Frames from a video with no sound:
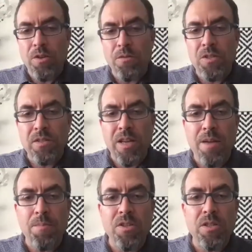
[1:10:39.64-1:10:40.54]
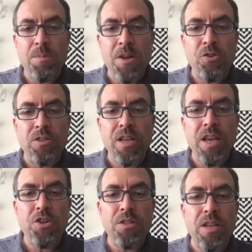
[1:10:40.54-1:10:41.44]
Simon's
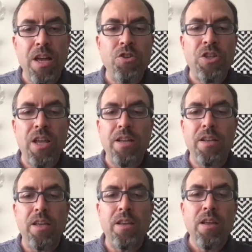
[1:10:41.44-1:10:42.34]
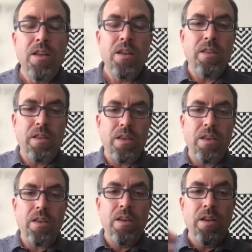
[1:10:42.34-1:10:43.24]
specialization, is understanding
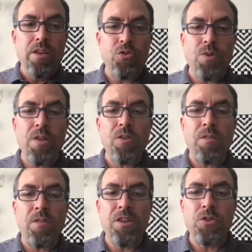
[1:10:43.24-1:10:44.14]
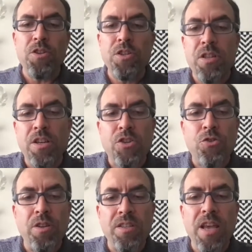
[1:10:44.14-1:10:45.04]
the derivative of this, which is
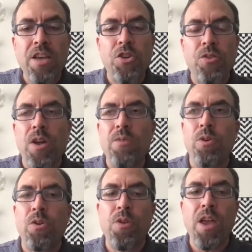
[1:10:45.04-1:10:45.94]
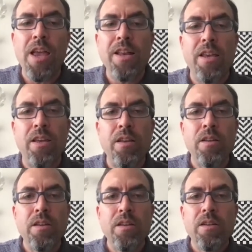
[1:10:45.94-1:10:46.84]
industrialization, right? We're creating
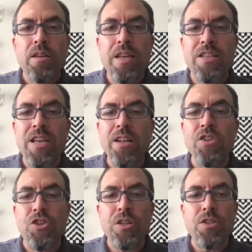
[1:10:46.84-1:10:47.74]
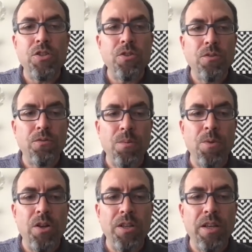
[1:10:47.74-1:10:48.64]
intelligence from
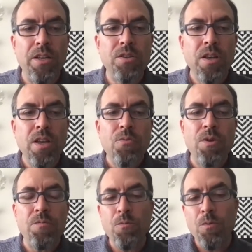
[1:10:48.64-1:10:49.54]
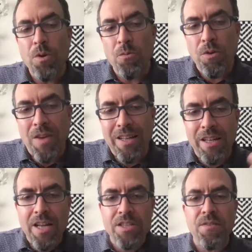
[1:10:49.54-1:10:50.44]
all this. We've got
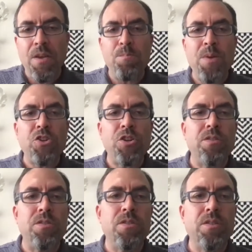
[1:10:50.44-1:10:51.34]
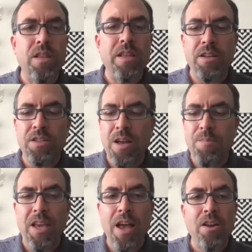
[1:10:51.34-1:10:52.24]
lots of ambition that is
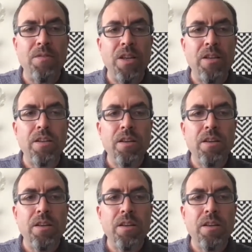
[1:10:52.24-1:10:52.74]
coming out of it.